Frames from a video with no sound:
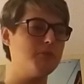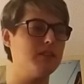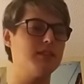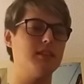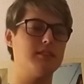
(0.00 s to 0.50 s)
me and
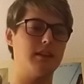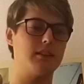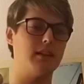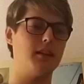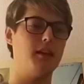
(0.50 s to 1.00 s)
things like
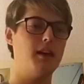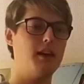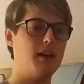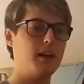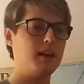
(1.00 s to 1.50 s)
that?
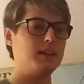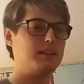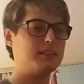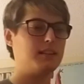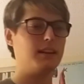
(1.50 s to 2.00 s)
And
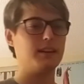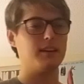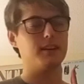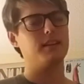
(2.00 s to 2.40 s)
it's like,